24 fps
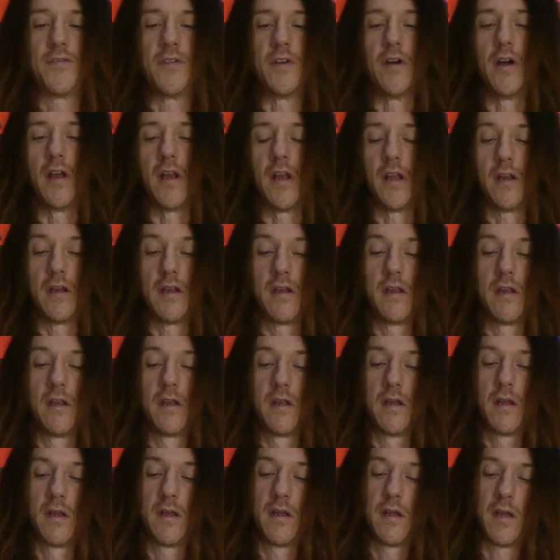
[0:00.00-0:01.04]
on it,
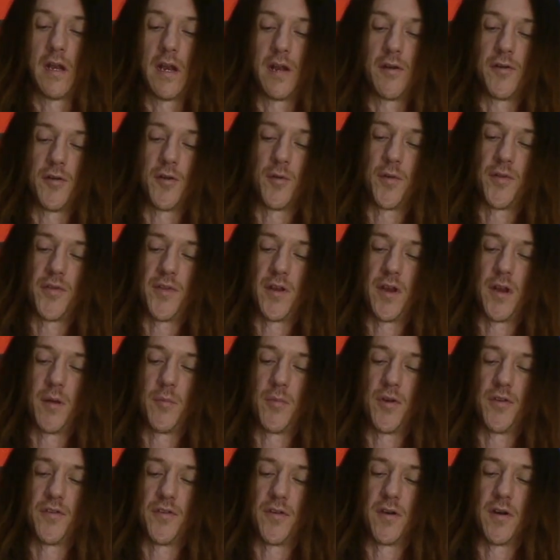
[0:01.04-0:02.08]
and I don't know what the
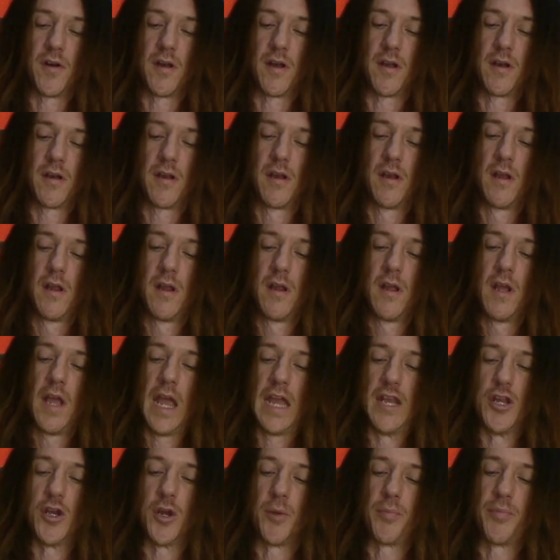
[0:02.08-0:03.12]
numbers are on,
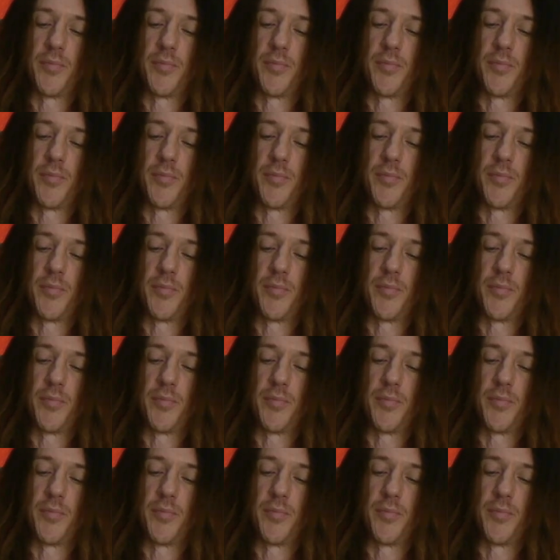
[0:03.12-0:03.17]
and you could